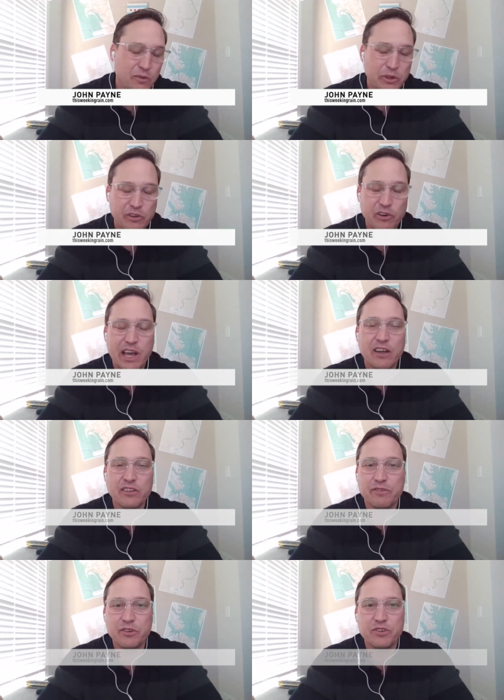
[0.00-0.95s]
when you look out
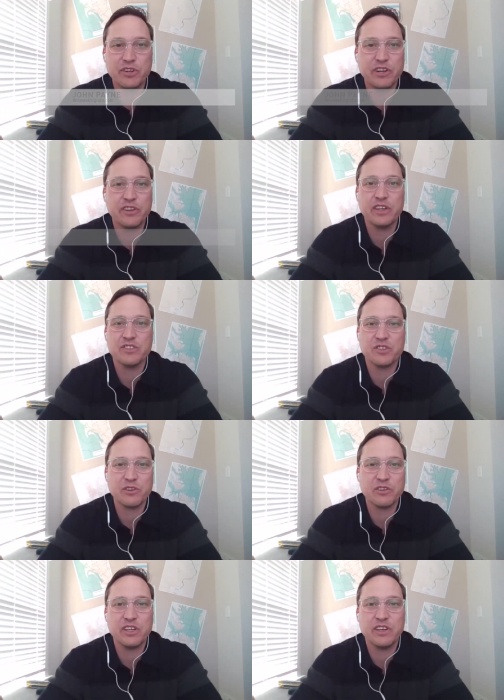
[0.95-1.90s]
in the future here, the
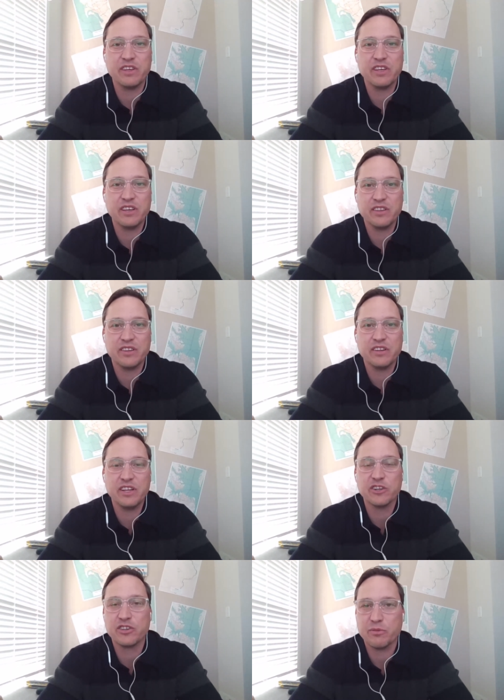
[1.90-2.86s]
uncertainty of the the
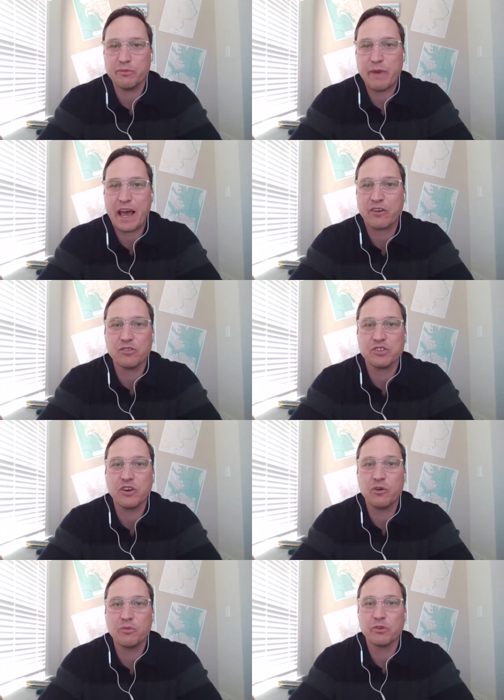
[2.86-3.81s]
near term macro
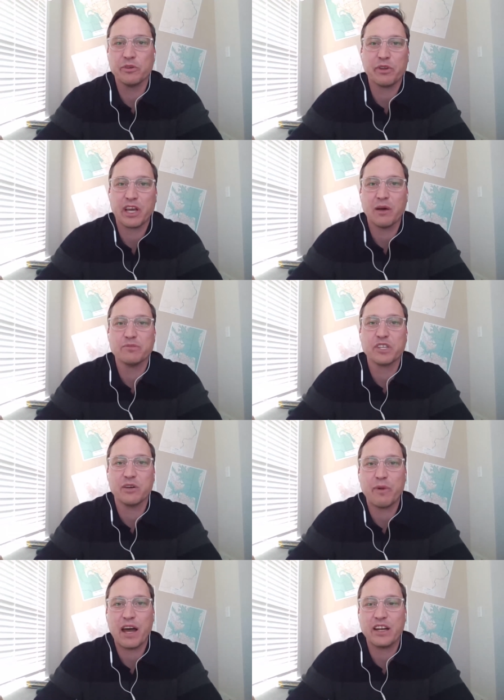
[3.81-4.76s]
scope, really when it comes to
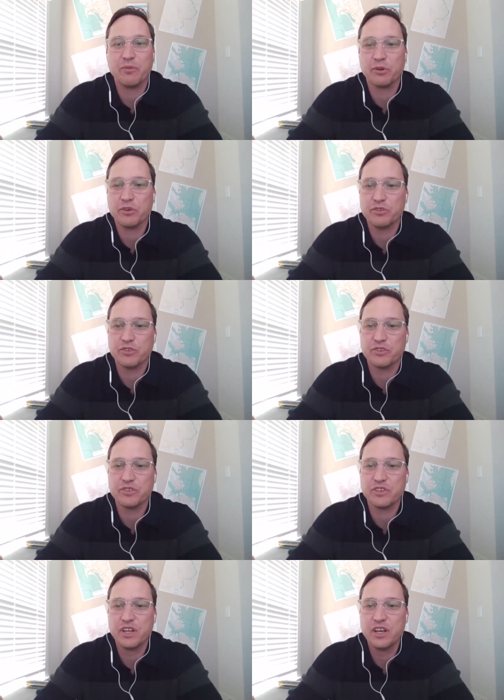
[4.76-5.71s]
commodity
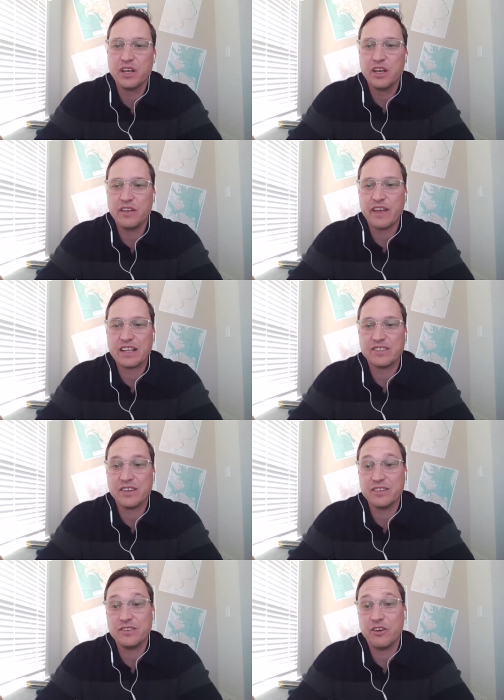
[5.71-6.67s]
producers, and in that
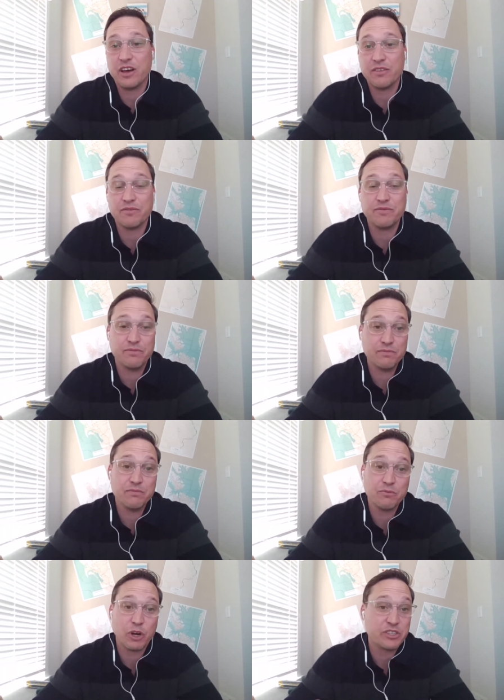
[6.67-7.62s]
sense, you have
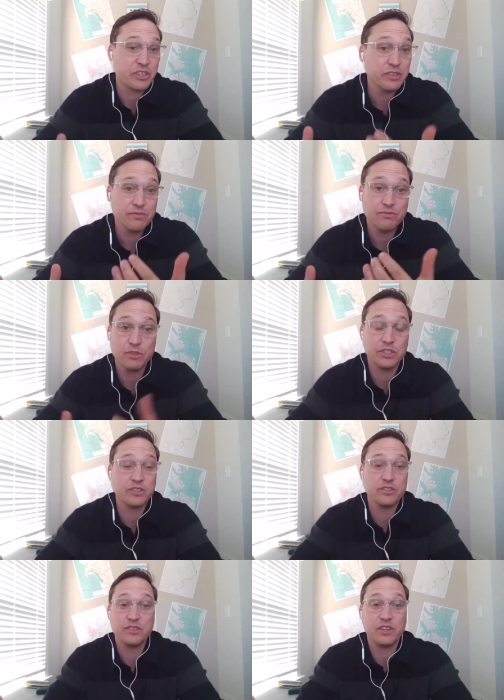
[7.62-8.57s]
Russia, which
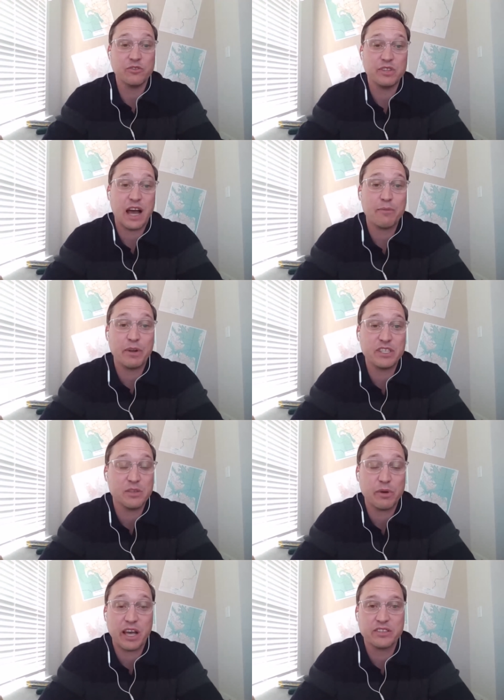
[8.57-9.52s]
is you know
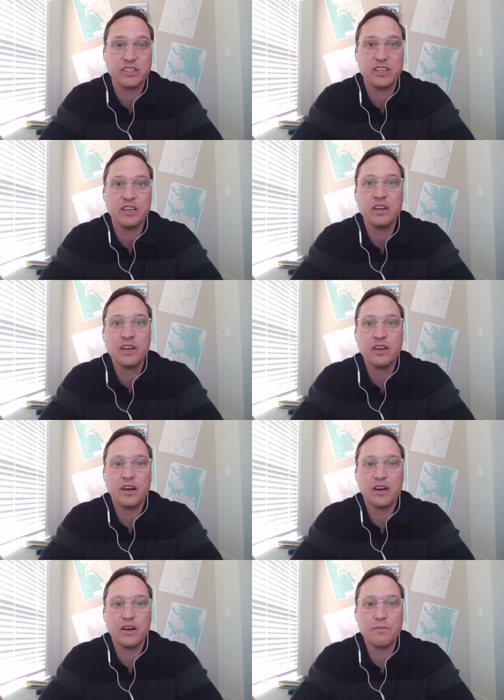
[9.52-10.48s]
dominates the Black Sea
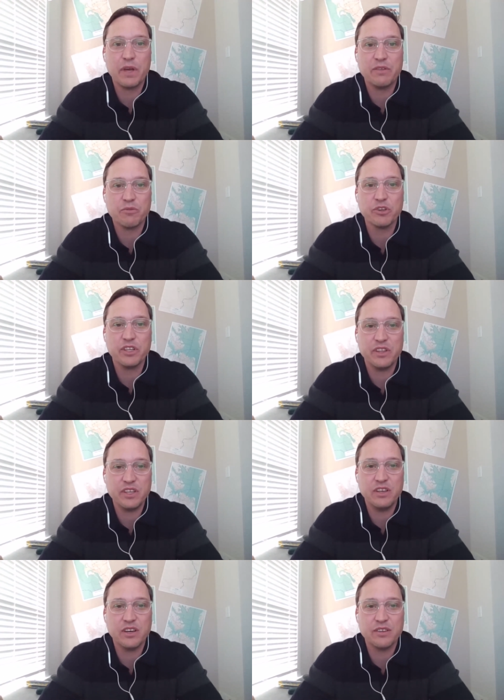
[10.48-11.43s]
um, and really
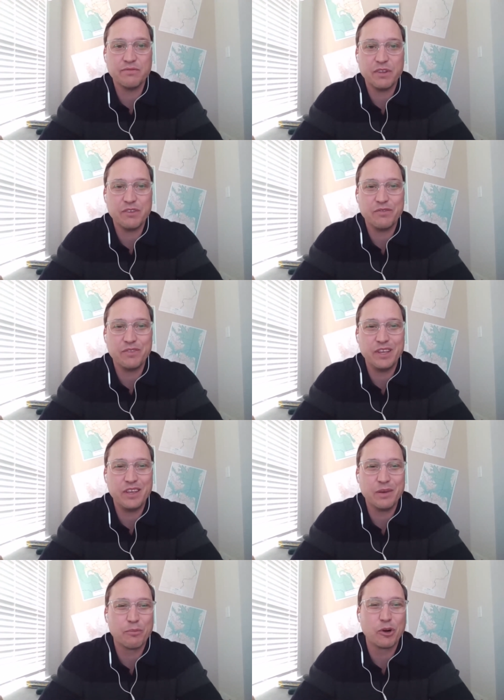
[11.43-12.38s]
the, uh, the,
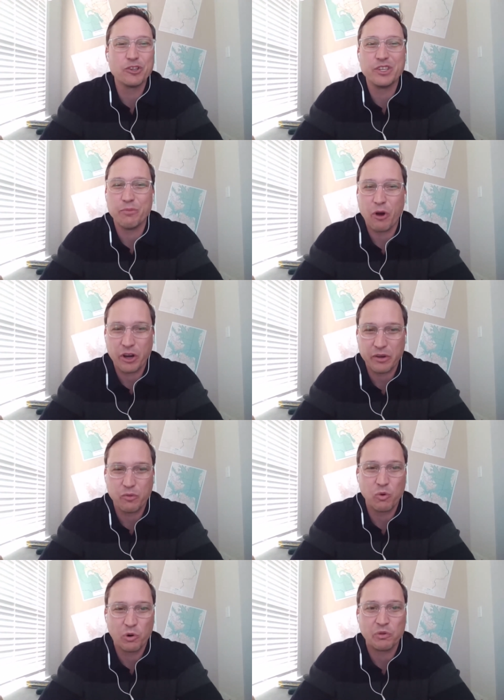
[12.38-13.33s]
the emerging
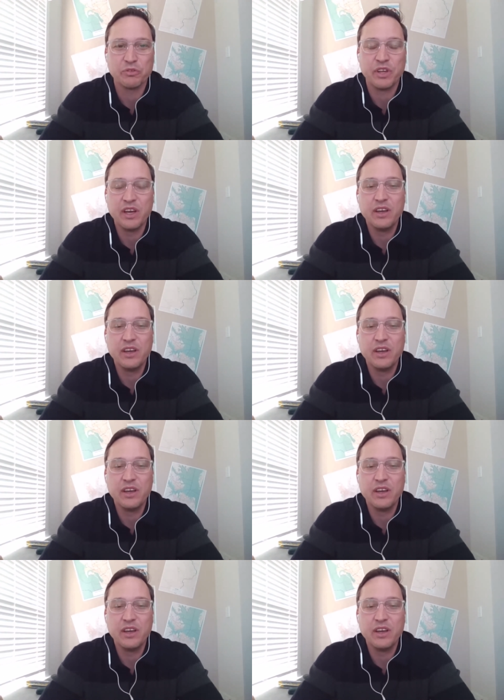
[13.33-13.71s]
market world